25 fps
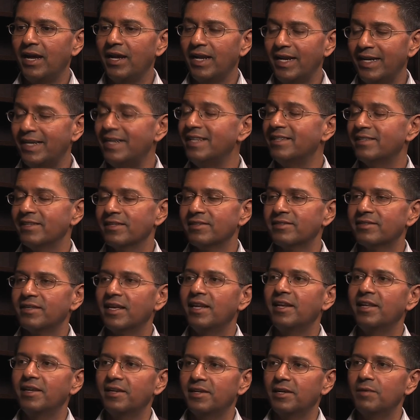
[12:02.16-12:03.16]
at, least are
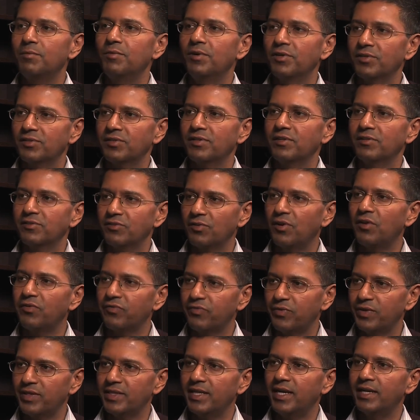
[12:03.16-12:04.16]
selling commercial
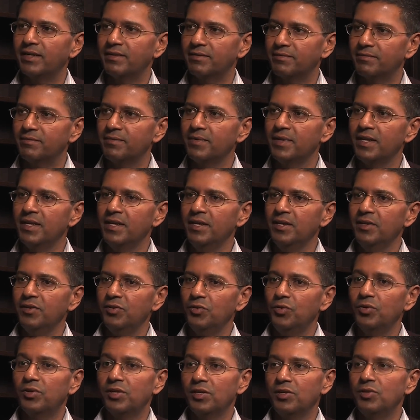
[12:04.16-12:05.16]
software that
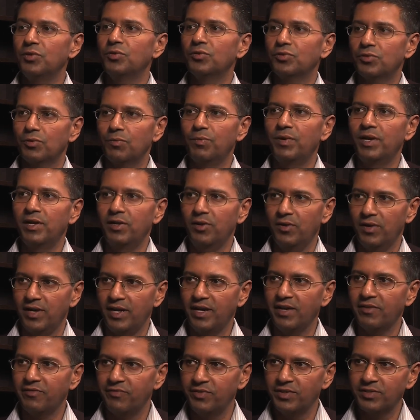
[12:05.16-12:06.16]
you can use to build your
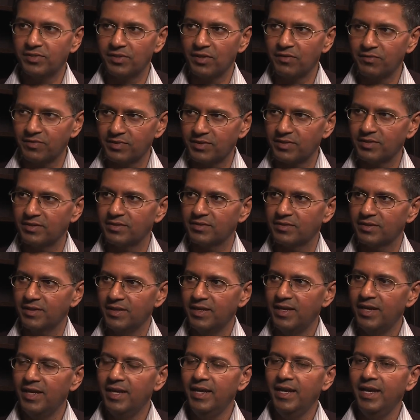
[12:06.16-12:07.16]
NFV services.
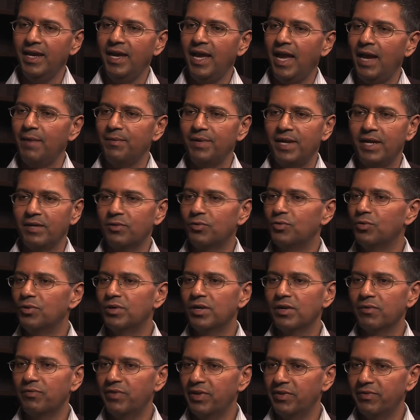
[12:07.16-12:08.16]
Yeah. I mean, at
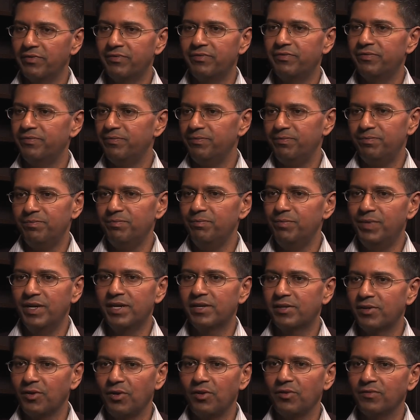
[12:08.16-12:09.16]
Google, we've
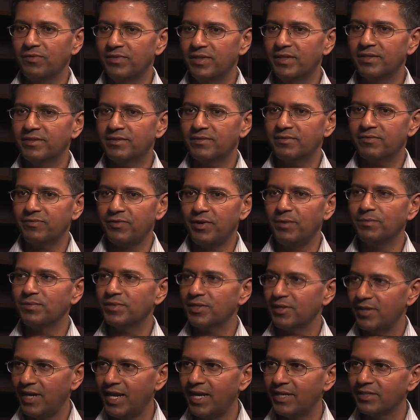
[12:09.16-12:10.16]
built all of this from
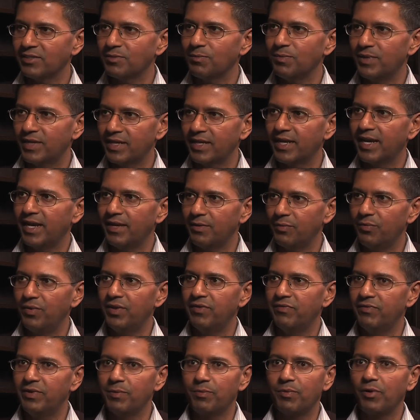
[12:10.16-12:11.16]
scratch, but again,
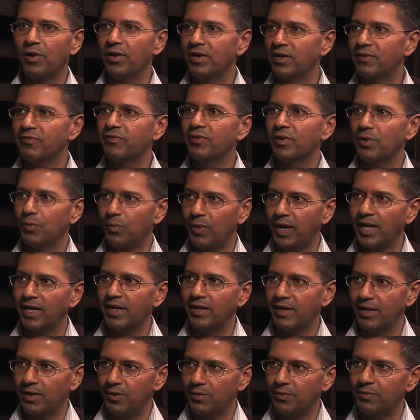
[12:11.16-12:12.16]
we've deployed it for a while
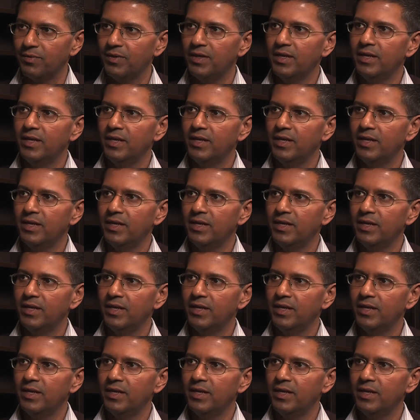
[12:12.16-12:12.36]
now